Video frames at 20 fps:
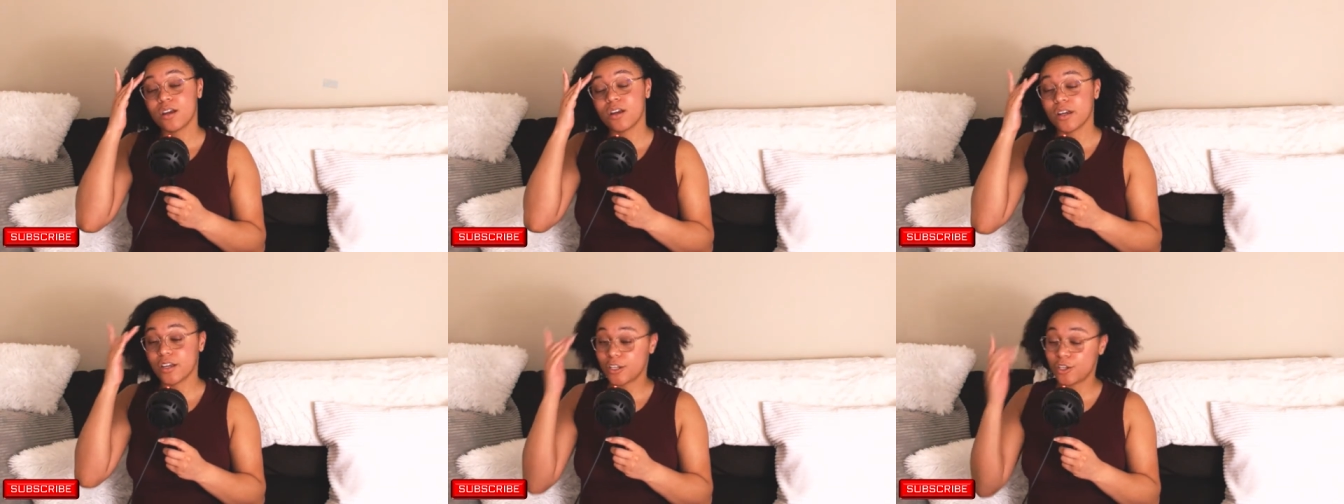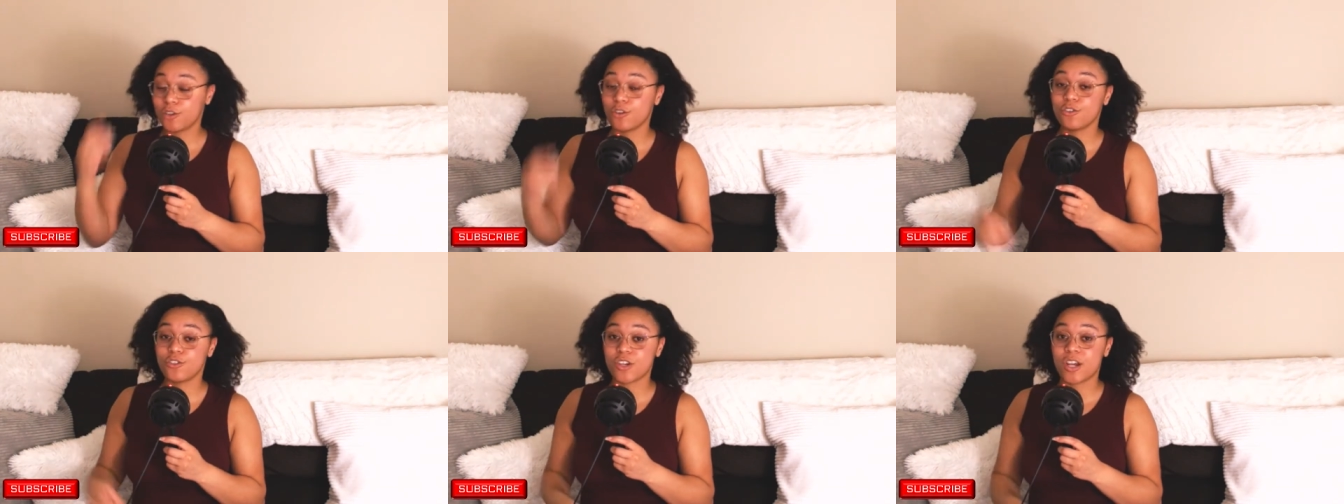A
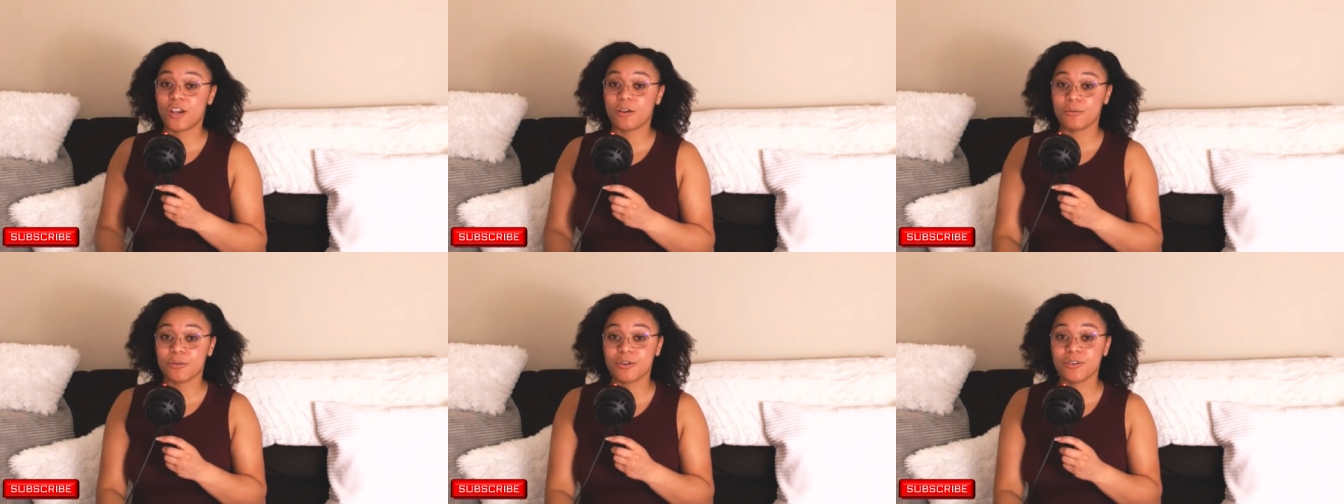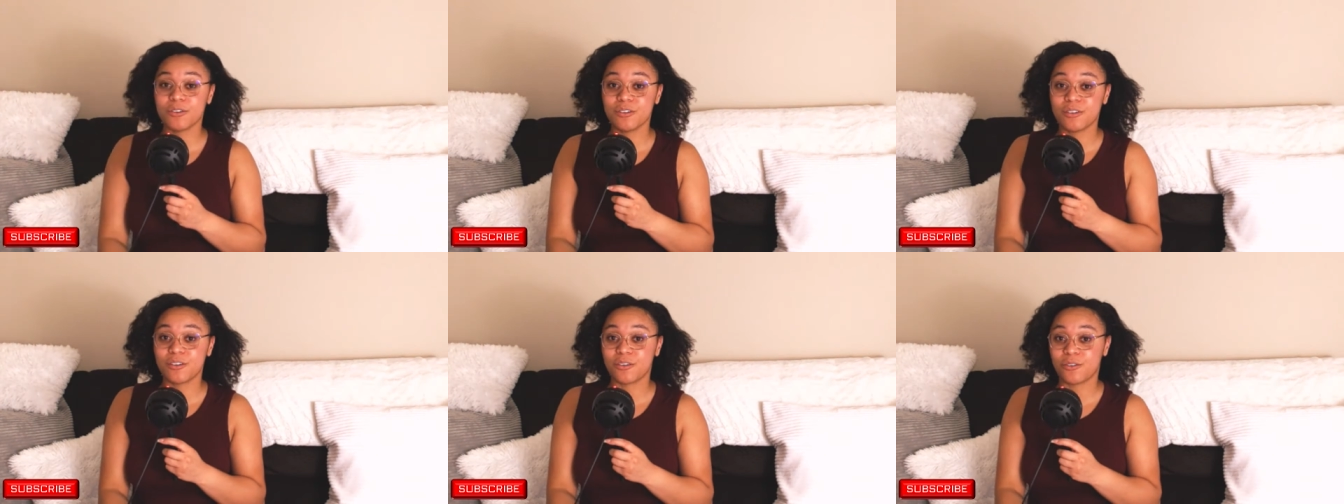huge
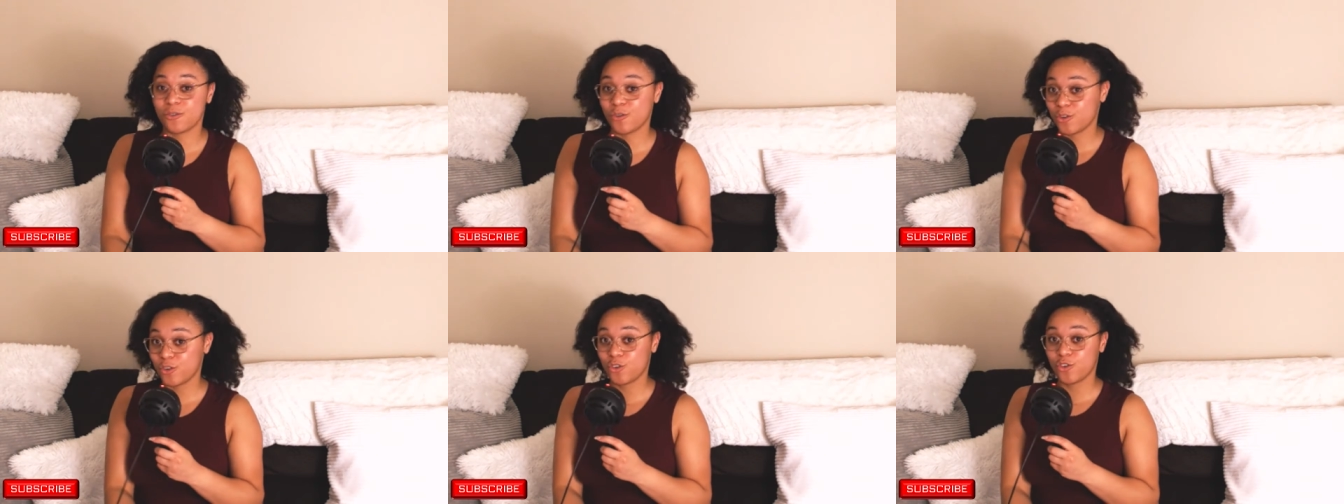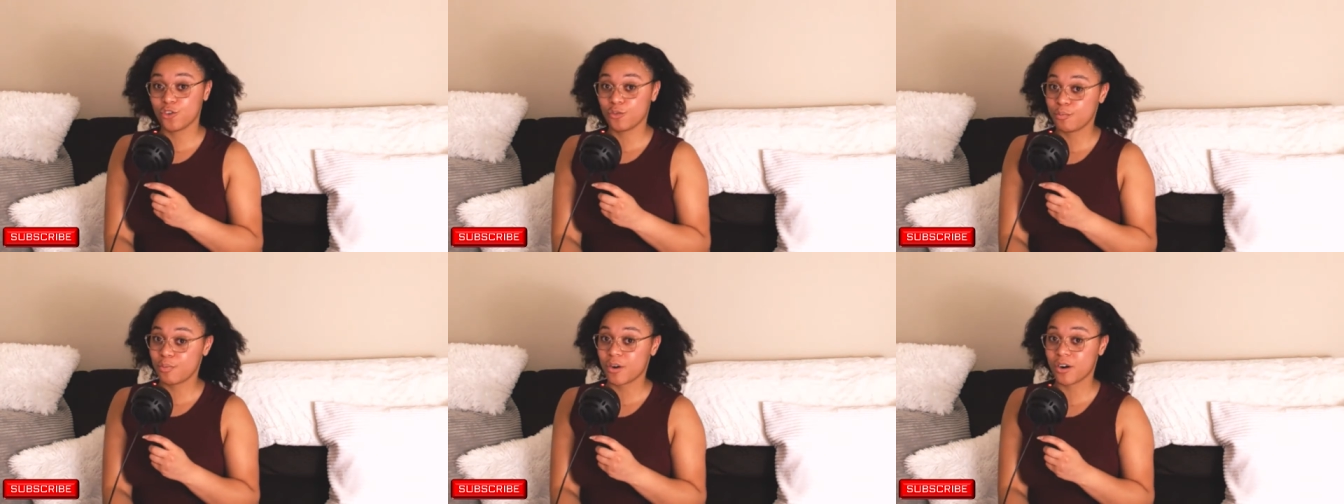error on
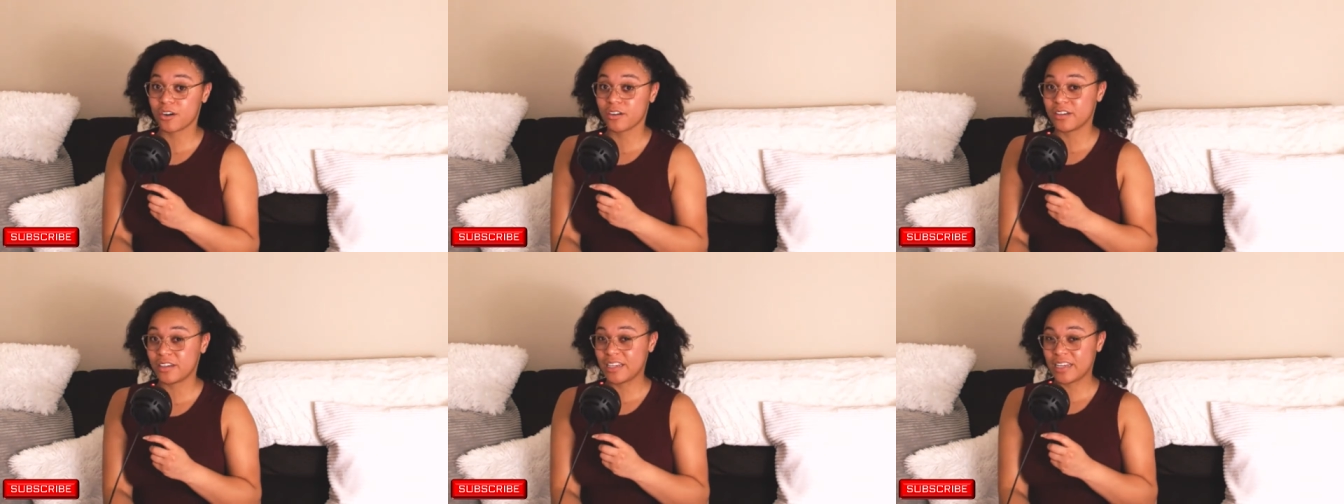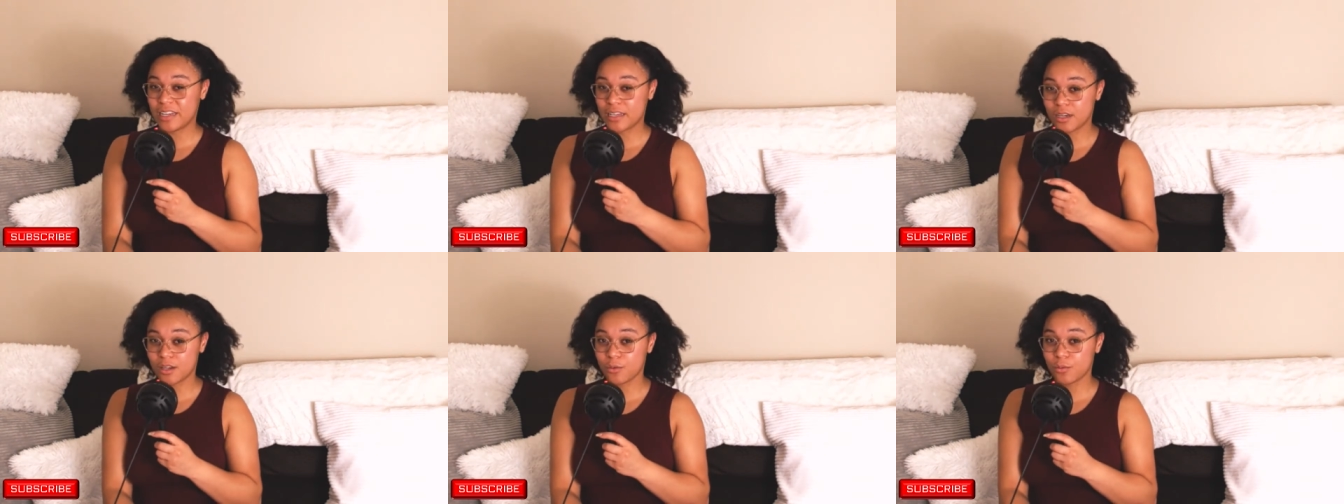your part
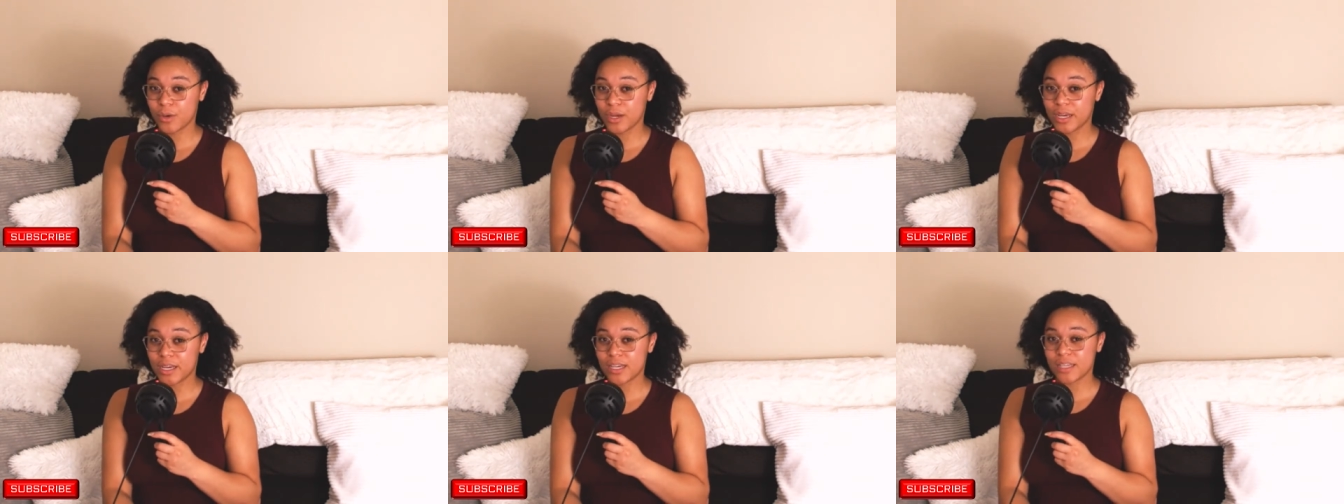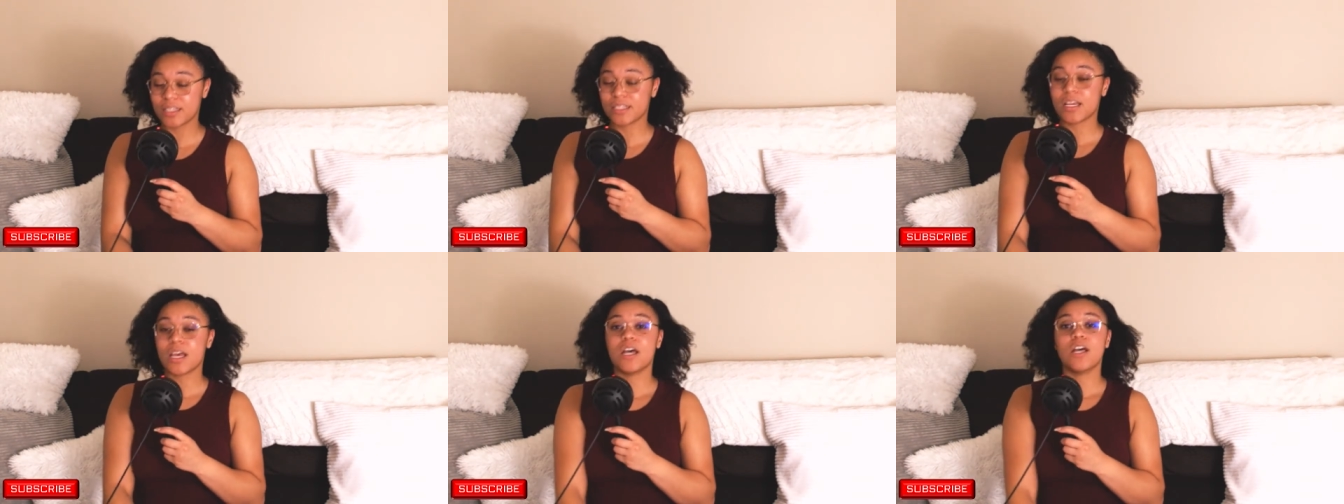
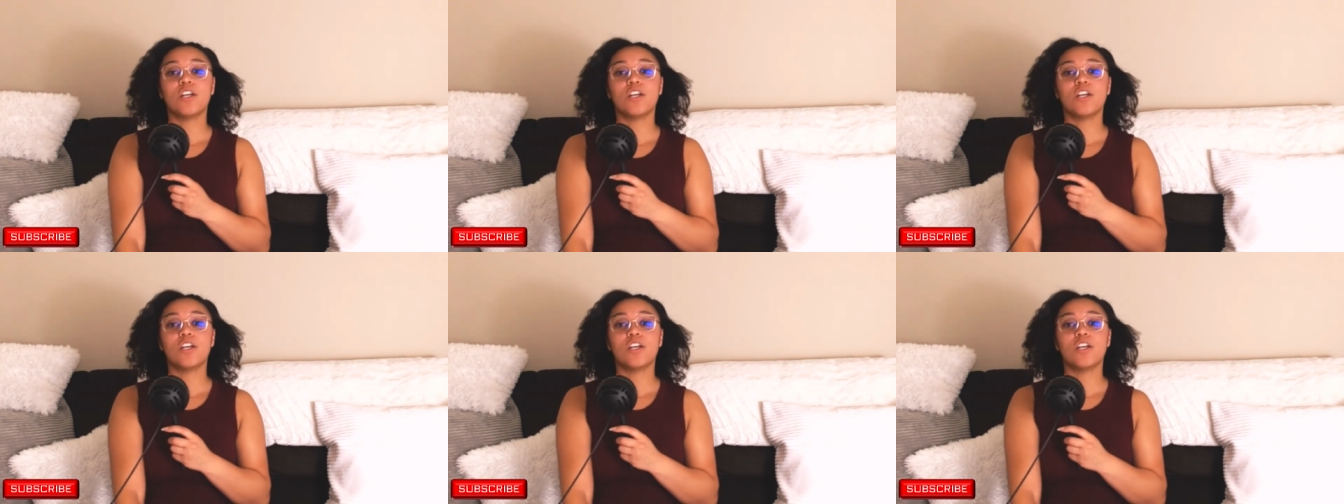anyways.